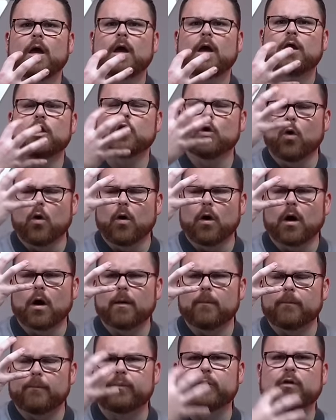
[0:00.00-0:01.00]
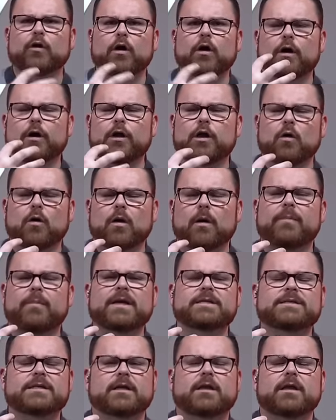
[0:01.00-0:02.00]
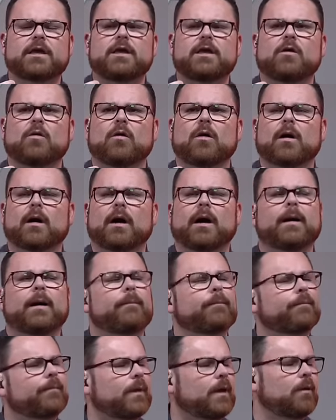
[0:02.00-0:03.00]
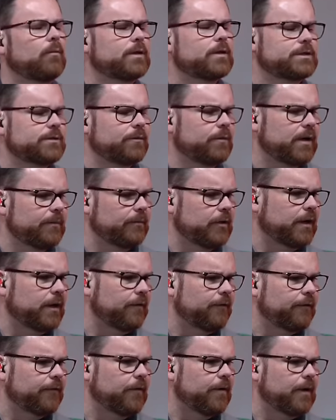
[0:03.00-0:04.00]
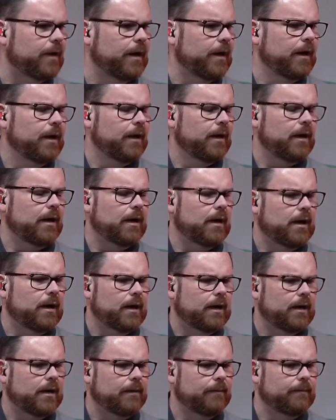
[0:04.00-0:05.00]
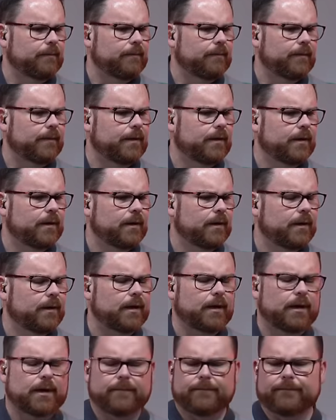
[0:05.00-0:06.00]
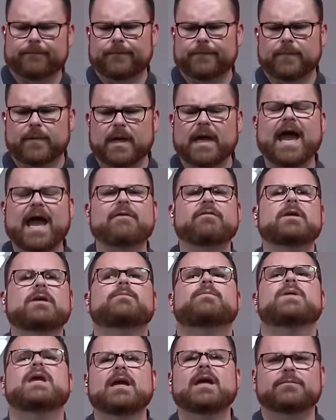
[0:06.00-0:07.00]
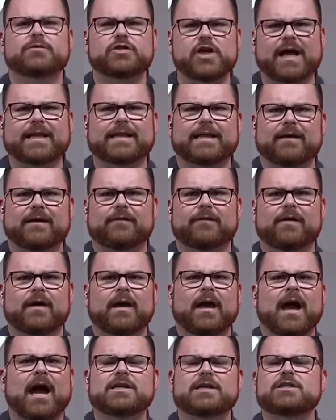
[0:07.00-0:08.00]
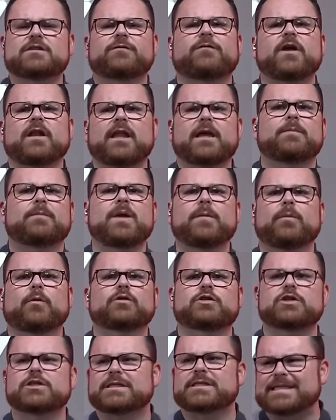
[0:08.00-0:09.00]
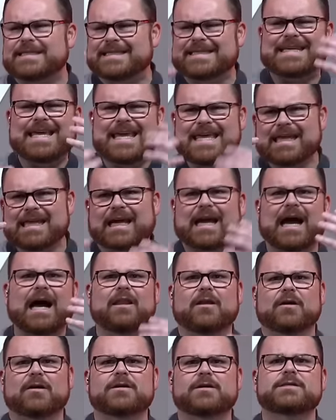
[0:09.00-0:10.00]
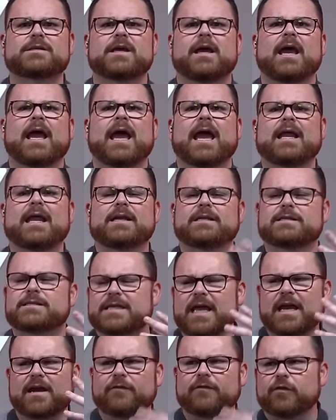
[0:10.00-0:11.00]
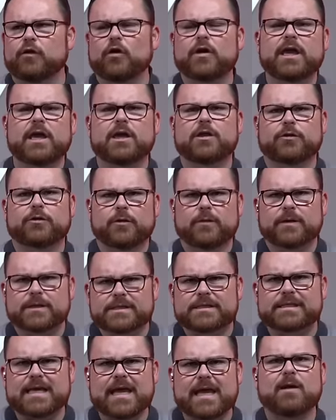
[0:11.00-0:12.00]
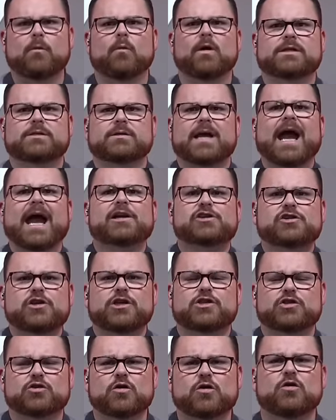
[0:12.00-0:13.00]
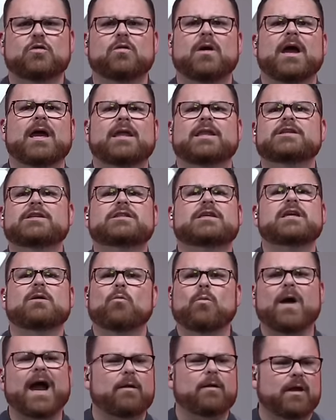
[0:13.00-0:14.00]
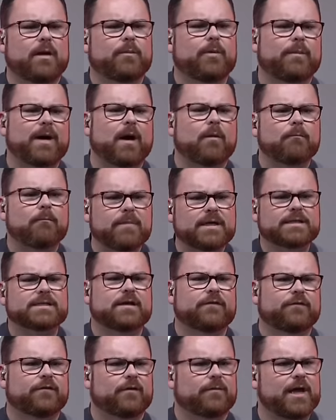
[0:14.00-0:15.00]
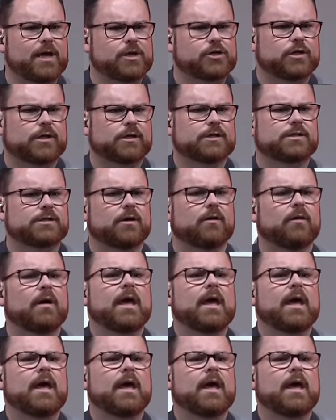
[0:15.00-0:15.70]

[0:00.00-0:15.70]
your, blur your, basically your, um, what's the word I'm looking for? Uh, um, having, being objective I just feel like people just see the colors and instead of looking through and seeing what's actually true, they just get wound up about misinformation. So